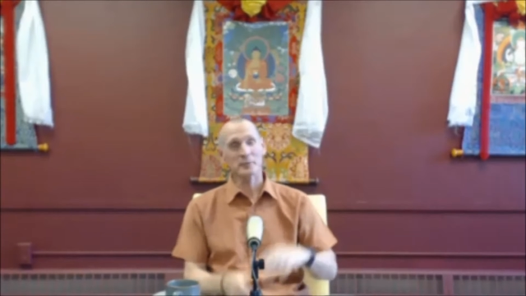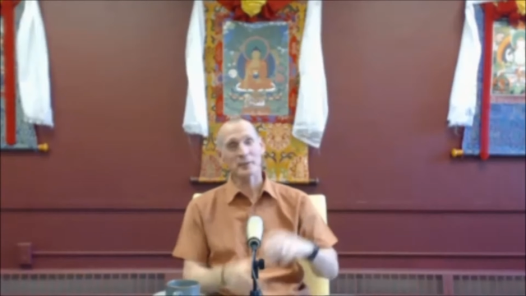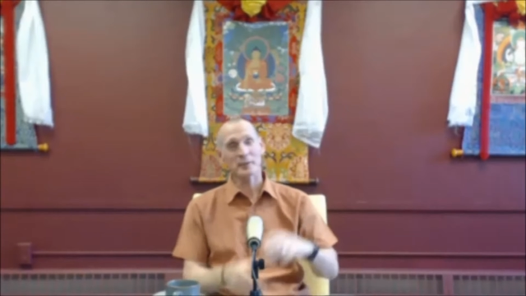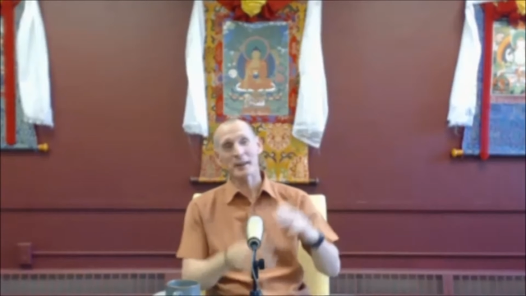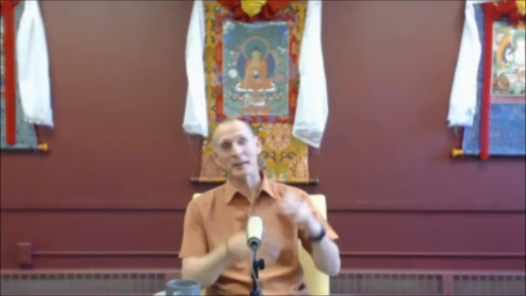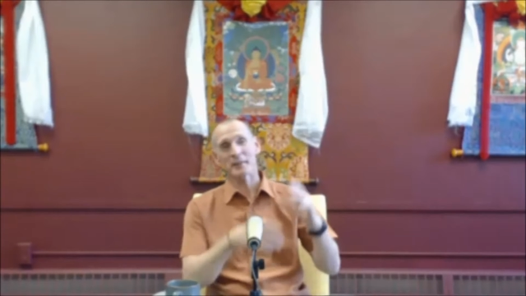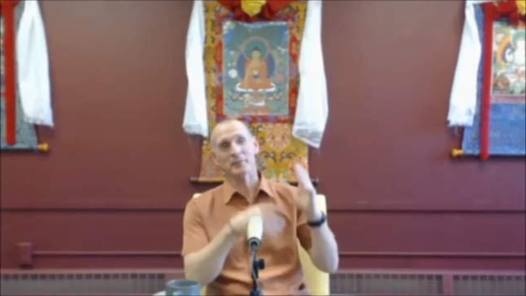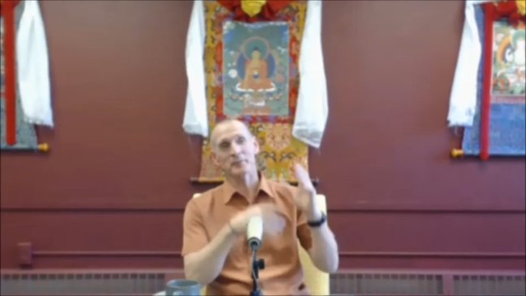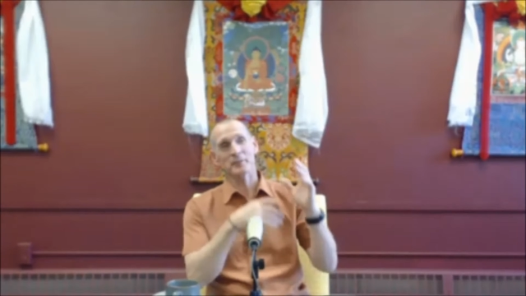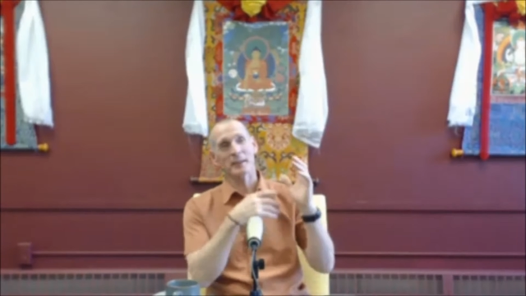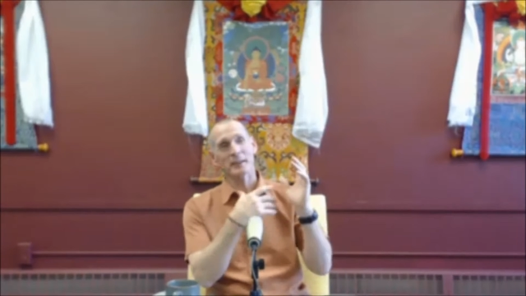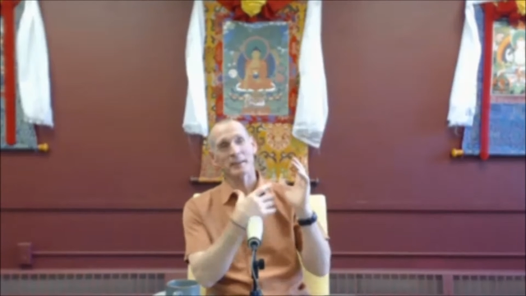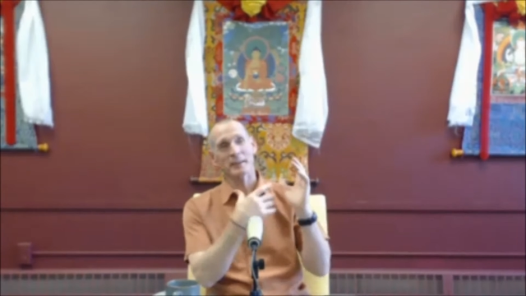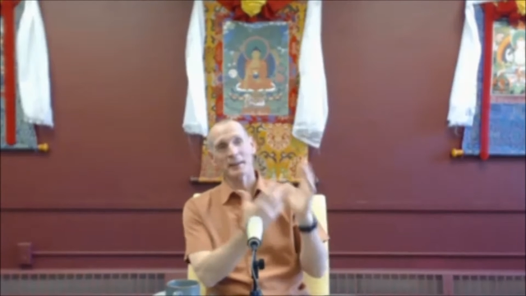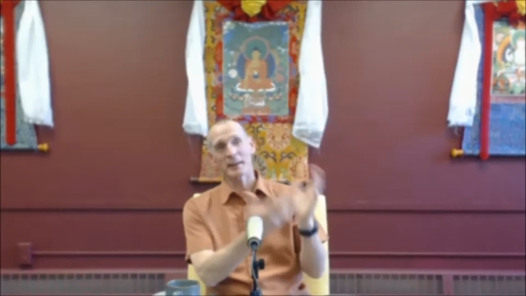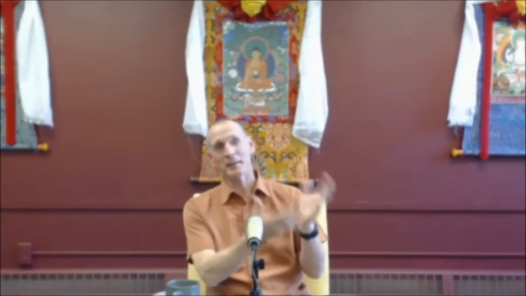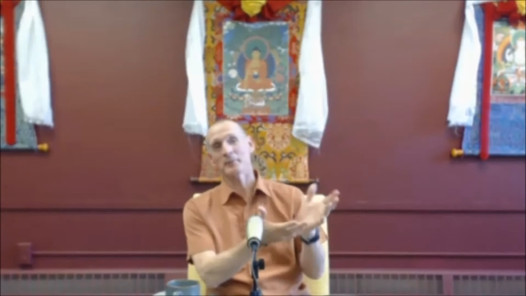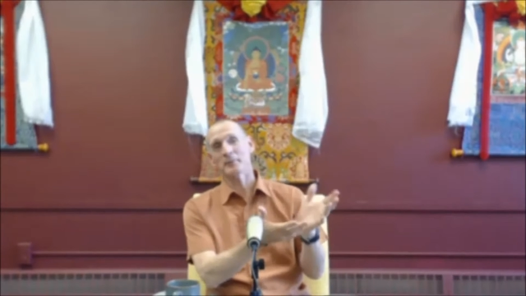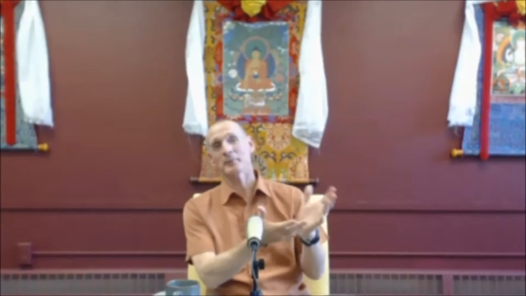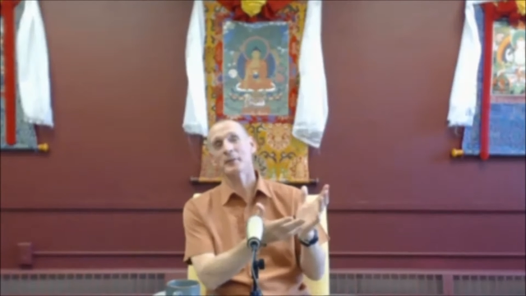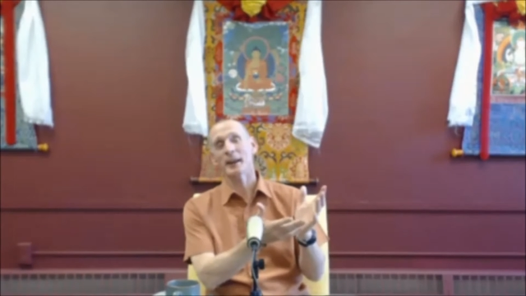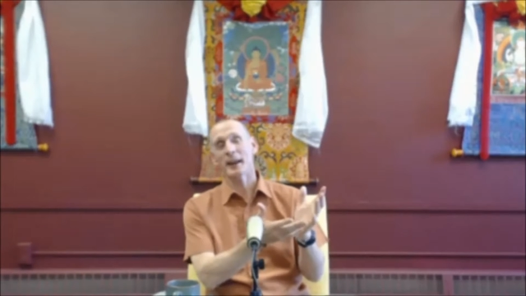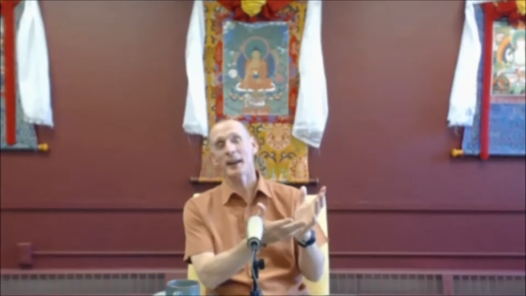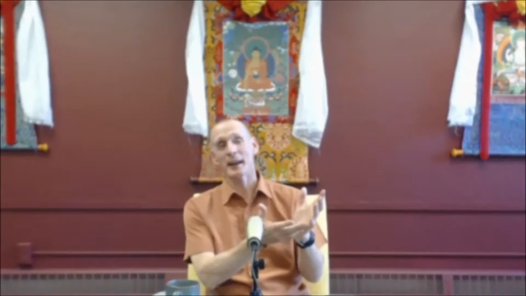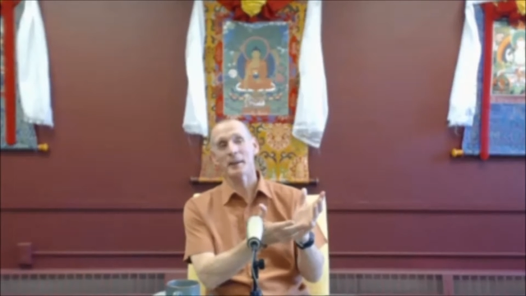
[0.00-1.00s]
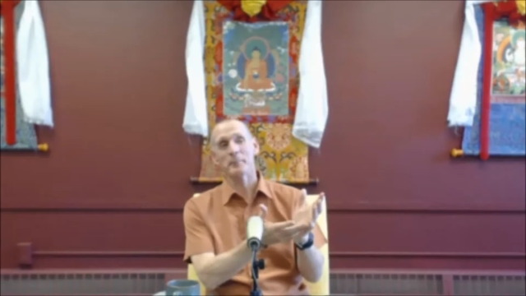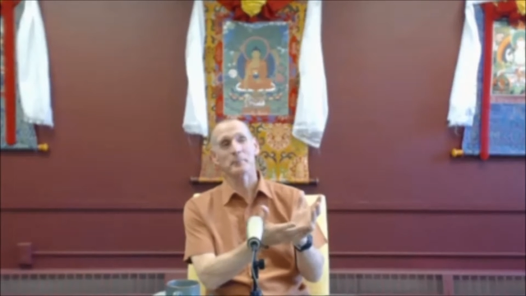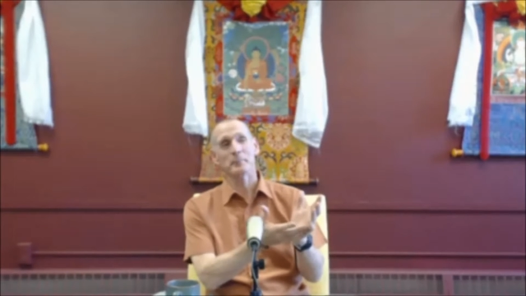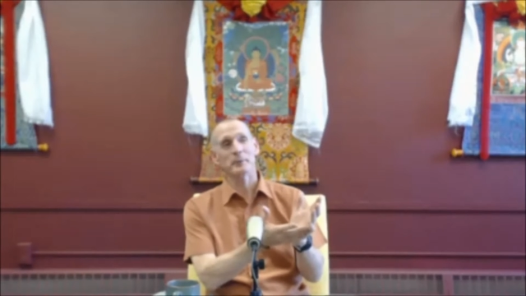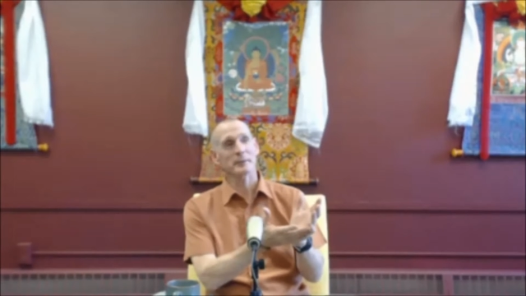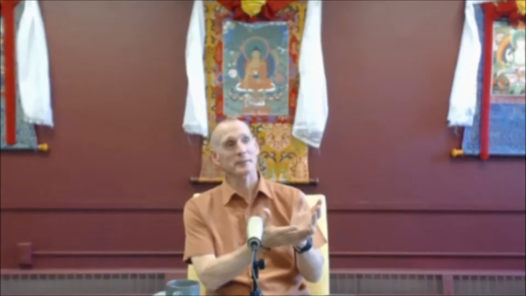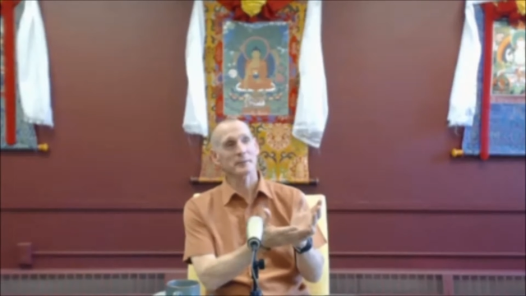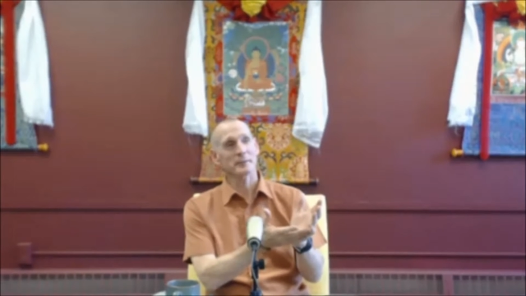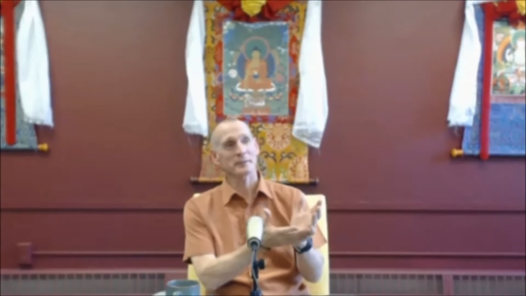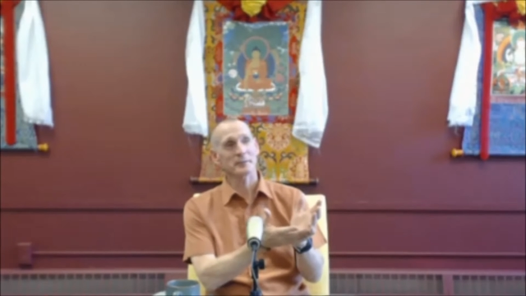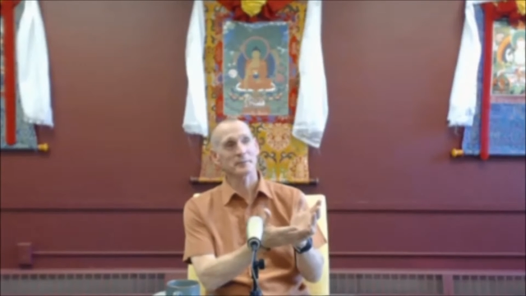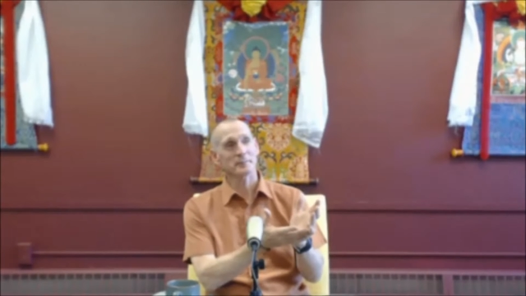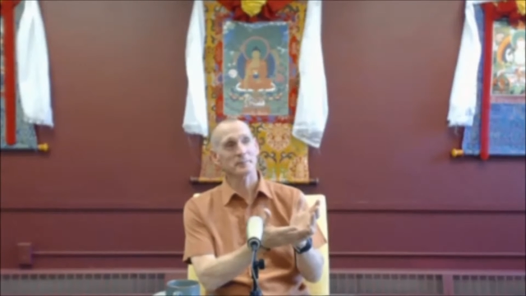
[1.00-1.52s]
off, that never
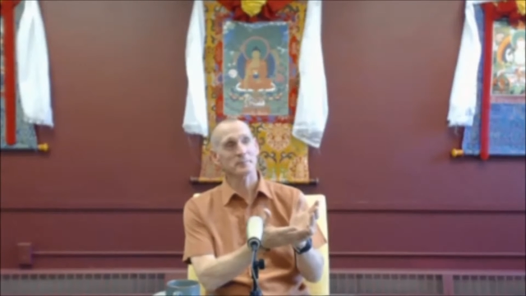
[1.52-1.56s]
happened.